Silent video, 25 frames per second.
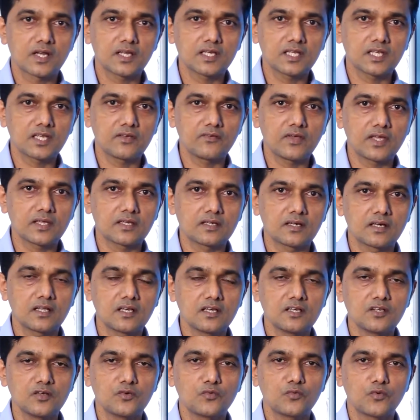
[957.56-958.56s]
running a
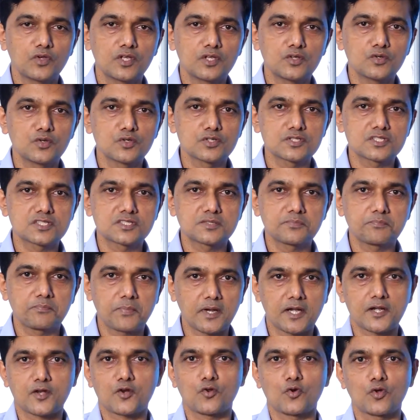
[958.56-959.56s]
vehicle, we use
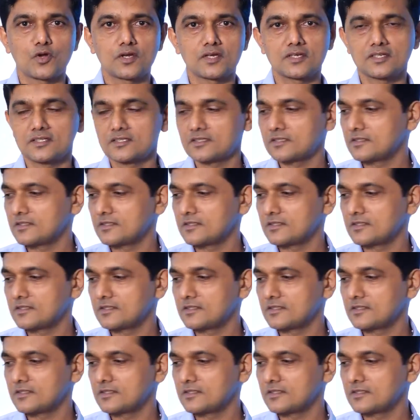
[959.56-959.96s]
petrol.